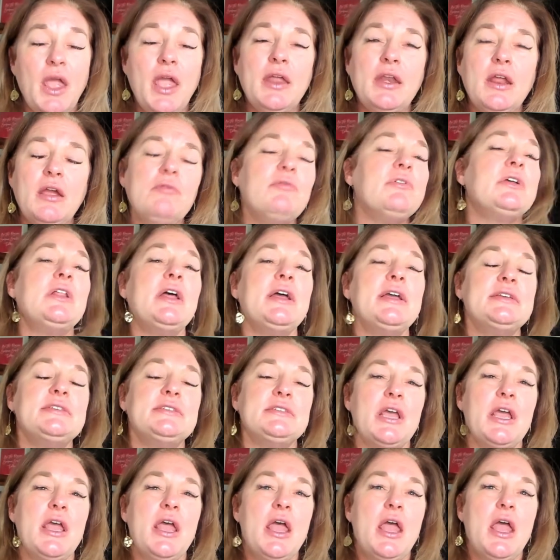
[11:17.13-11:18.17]
And I
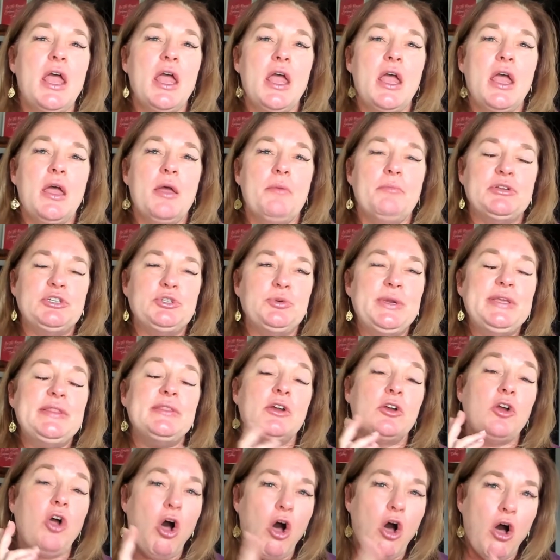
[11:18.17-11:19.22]
realized between the
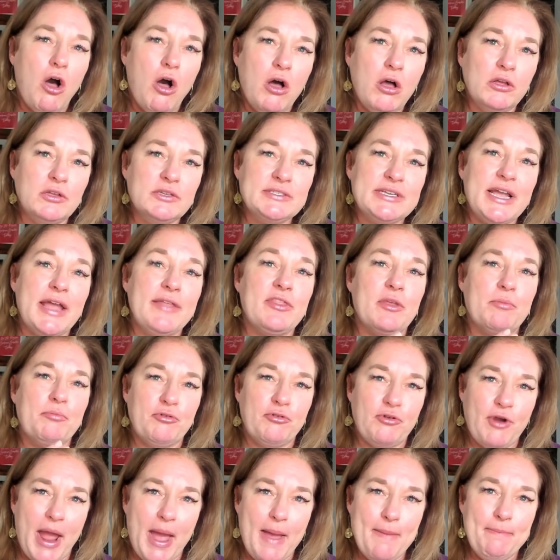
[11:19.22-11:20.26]
calls and the
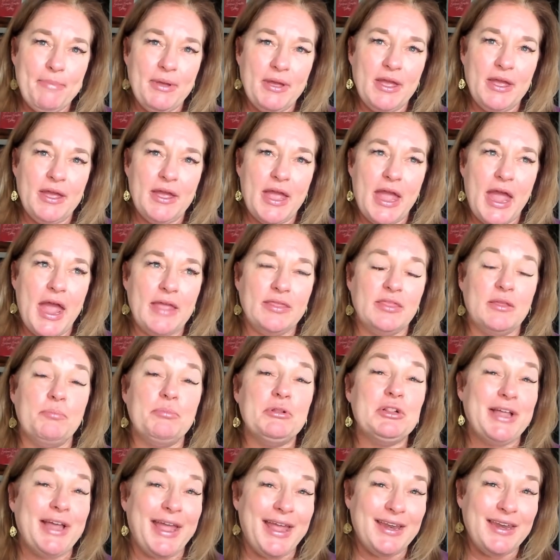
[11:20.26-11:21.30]
prep and the
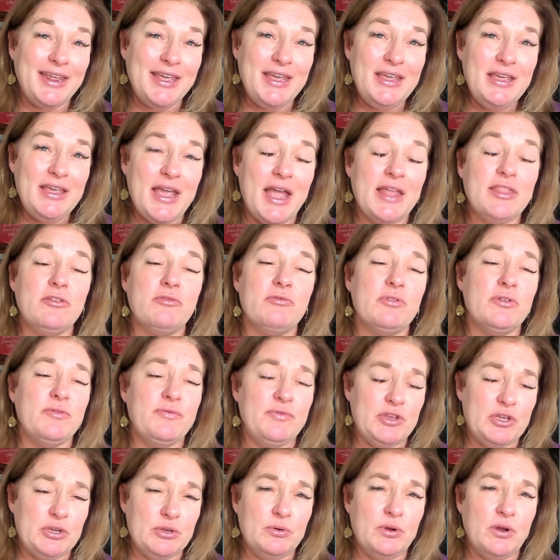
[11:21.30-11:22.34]
planning and the
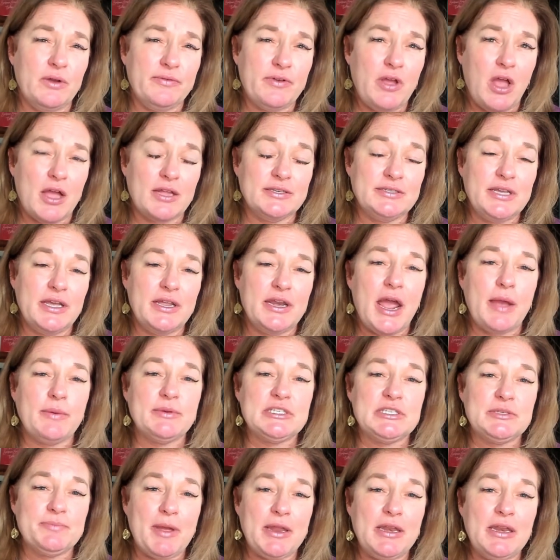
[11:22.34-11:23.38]
review of content, I
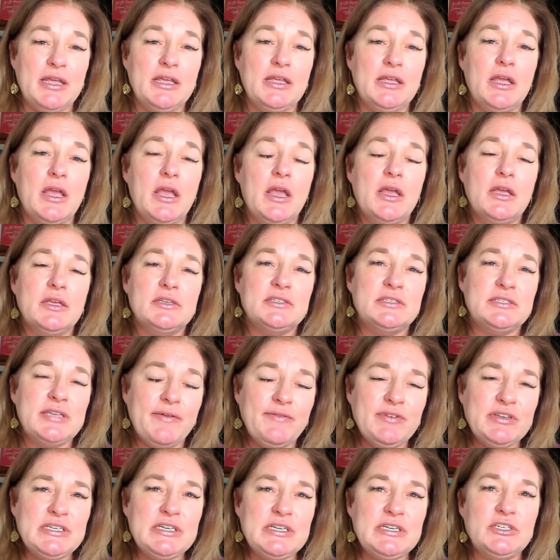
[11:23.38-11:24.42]
was spending
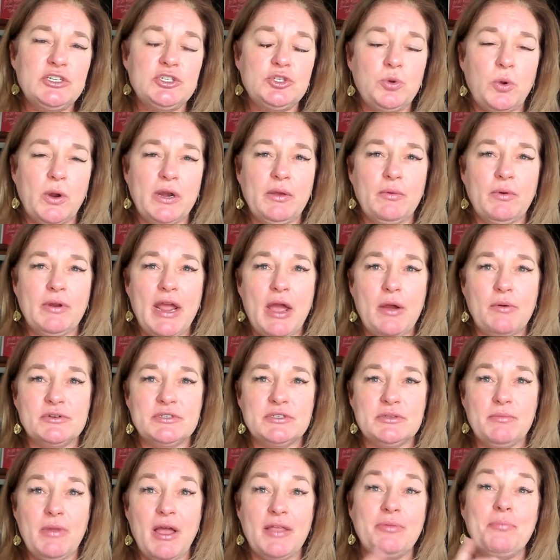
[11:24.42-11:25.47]
17 to 21 hours
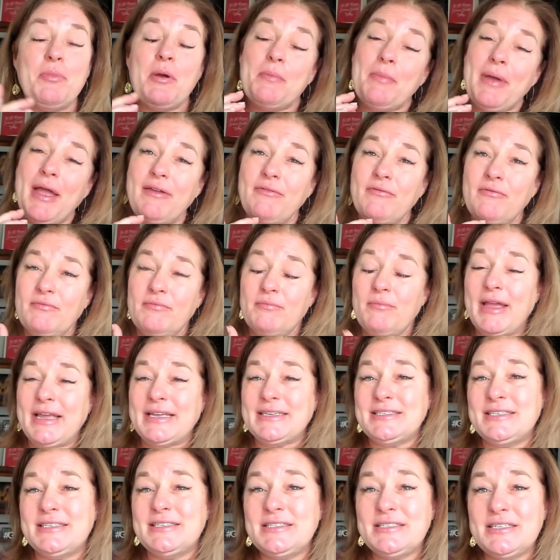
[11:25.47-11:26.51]
a month. But my
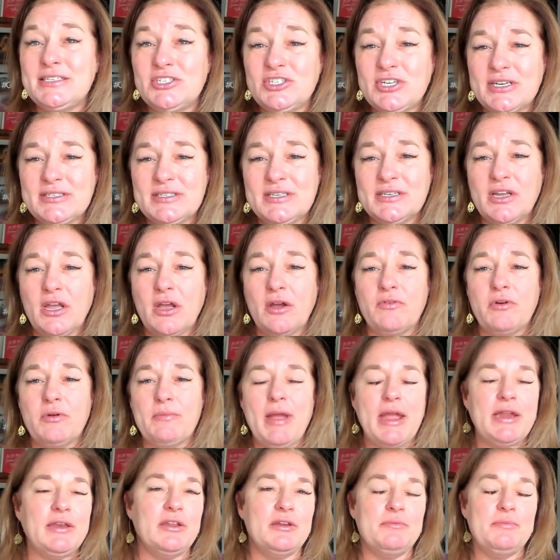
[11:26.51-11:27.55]
assistant, Jessica,
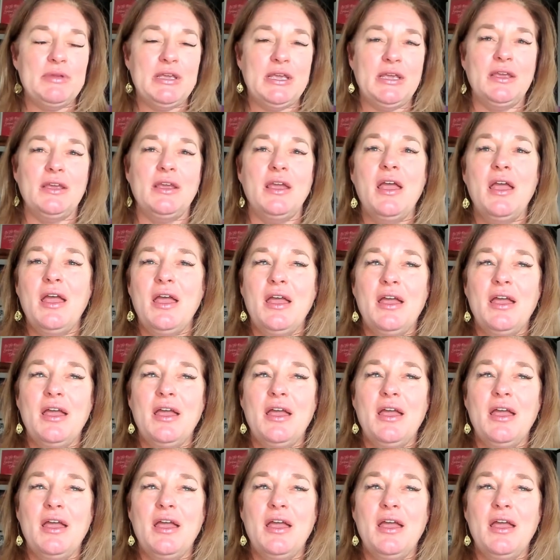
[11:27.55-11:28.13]
reminded me